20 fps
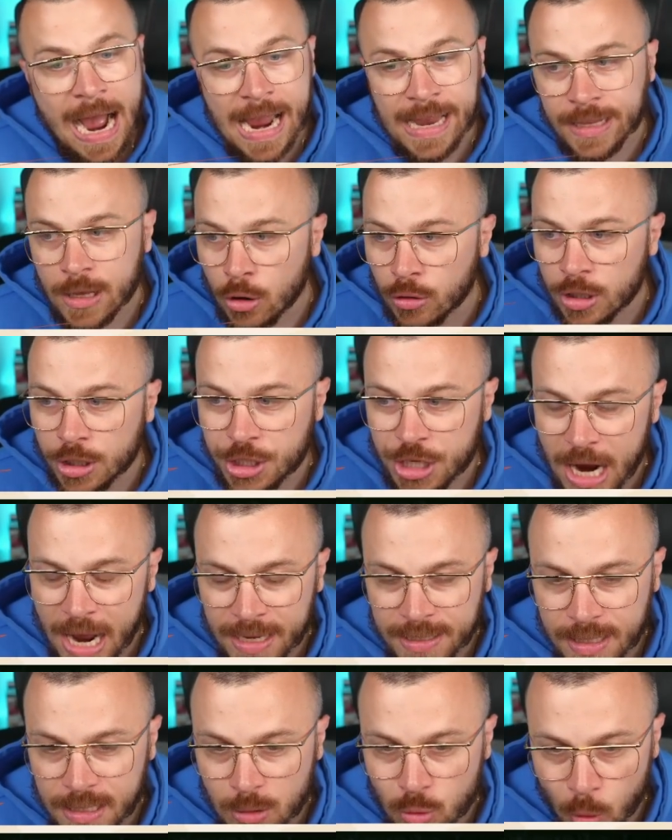I know the
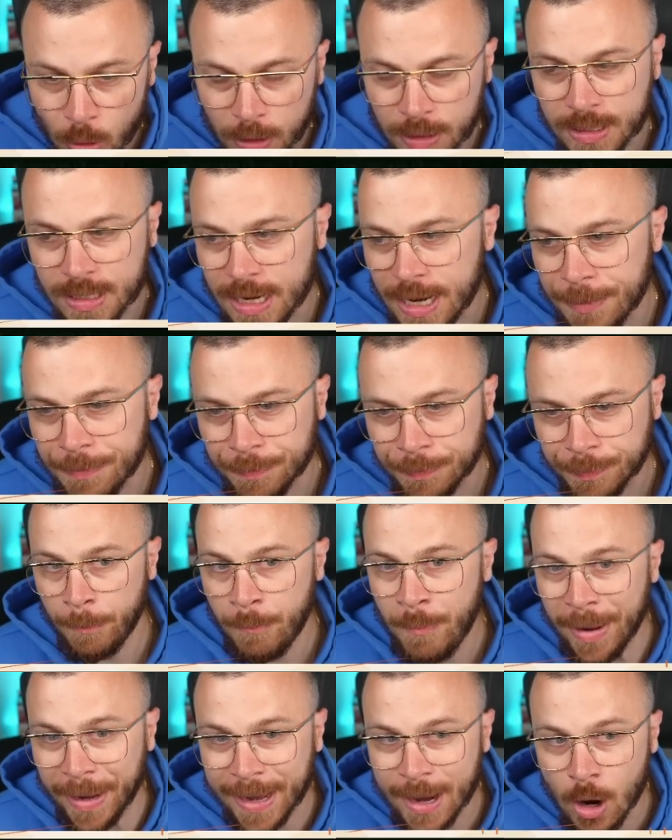chances were slim
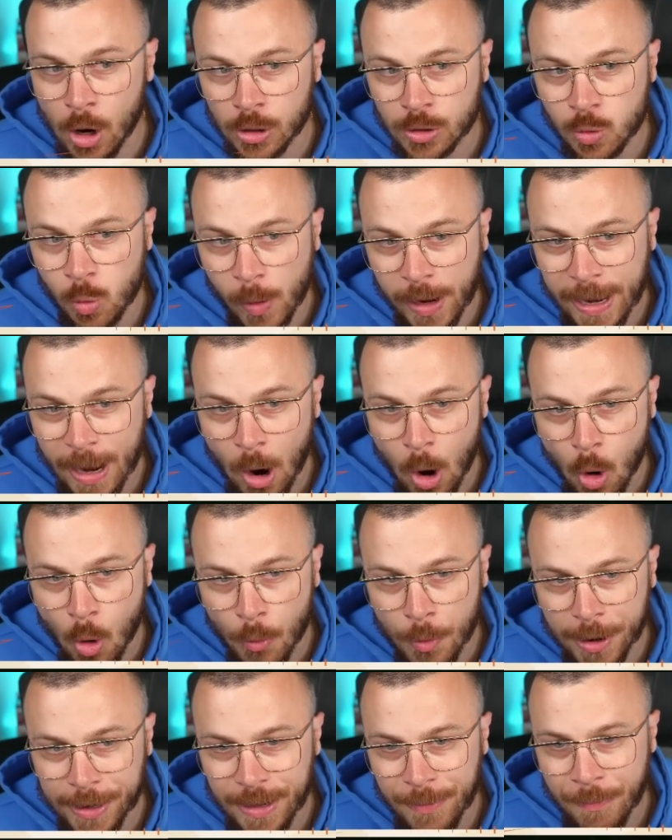because we
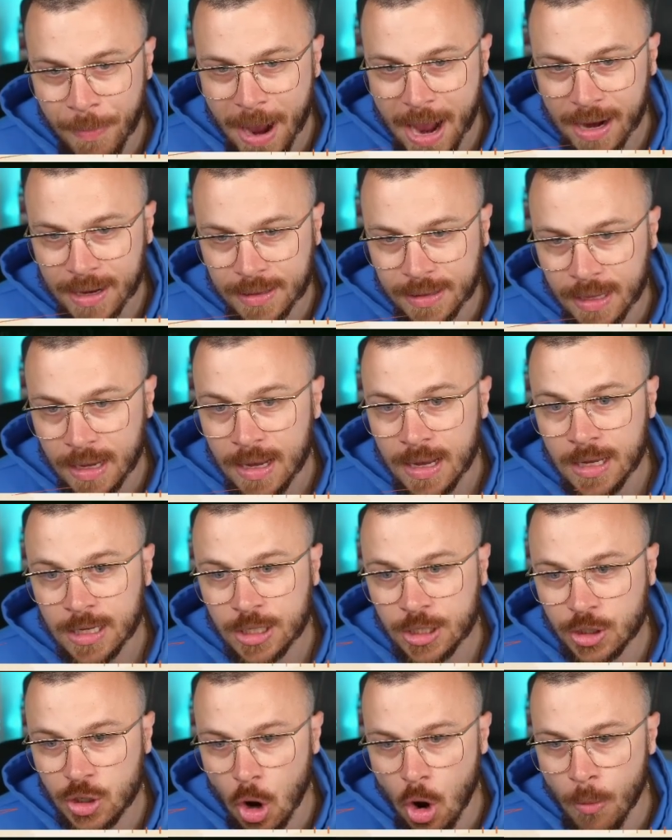already packed
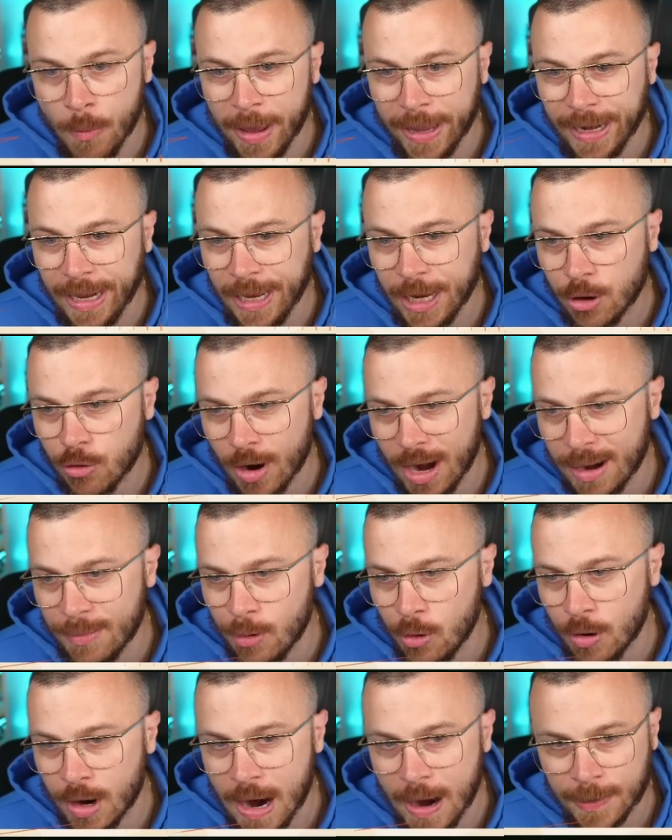so many
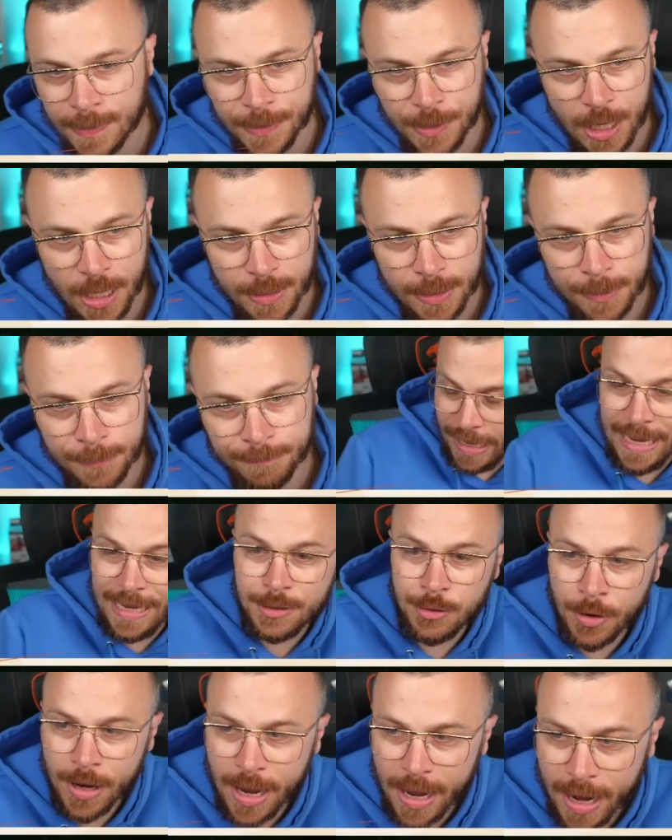incredible cards, chat.
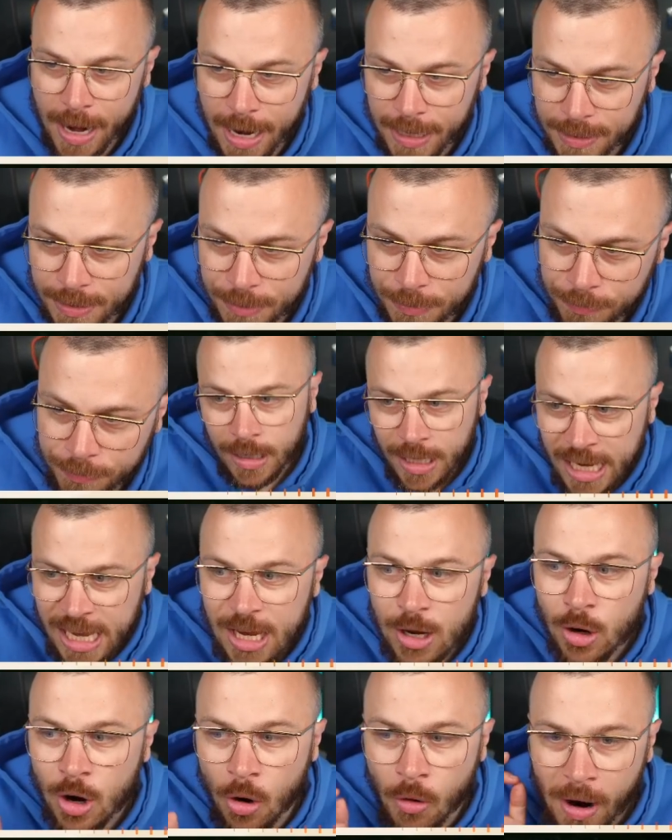It's okay, guys.
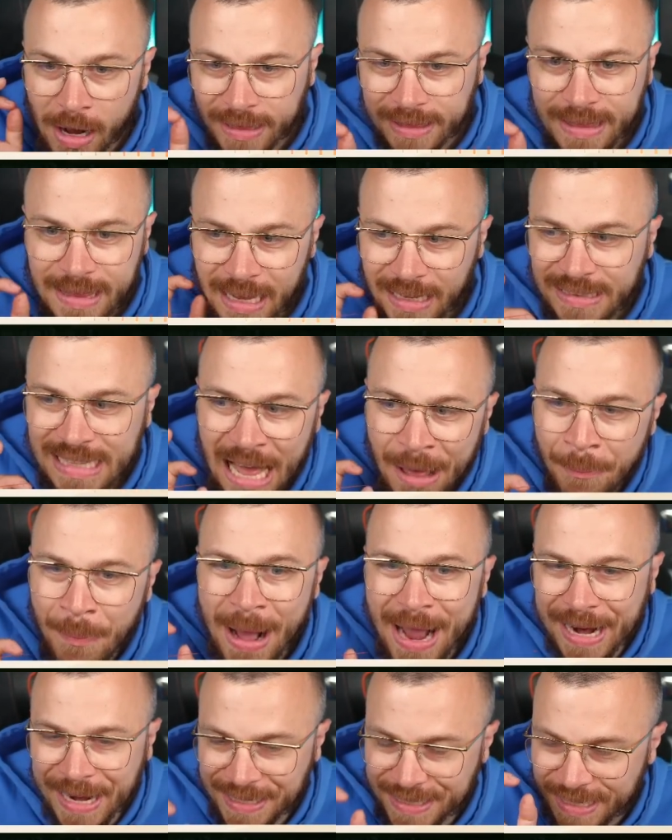You know what? That
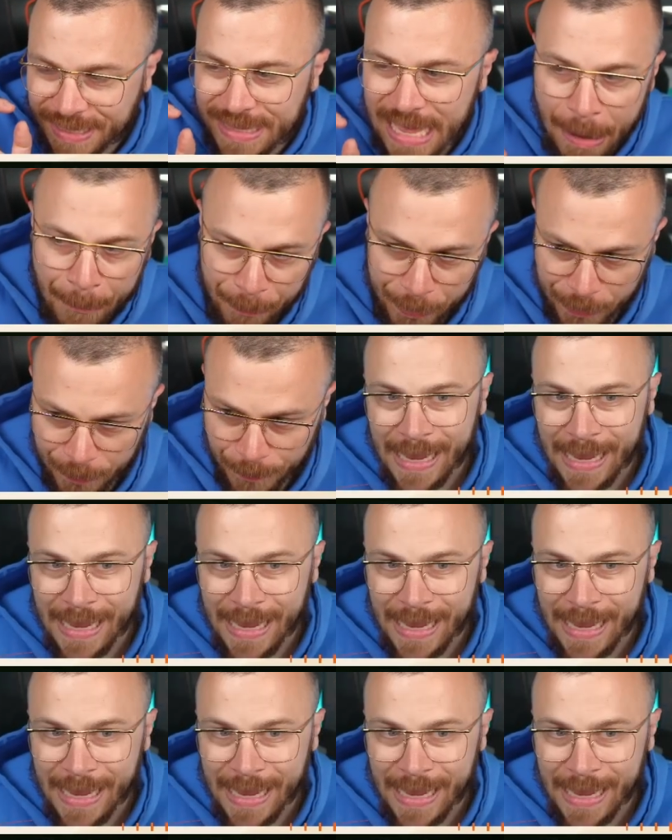pack is a dub.